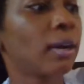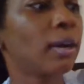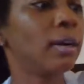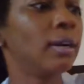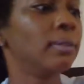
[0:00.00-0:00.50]

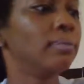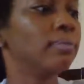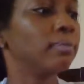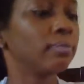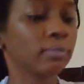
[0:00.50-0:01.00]

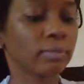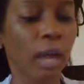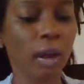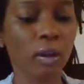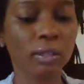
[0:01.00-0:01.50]
Um,
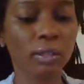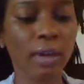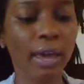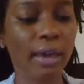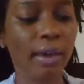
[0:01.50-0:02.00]
I also
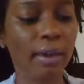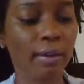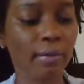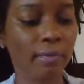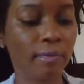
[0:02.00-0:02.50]

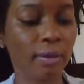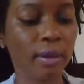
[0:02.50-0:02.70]
have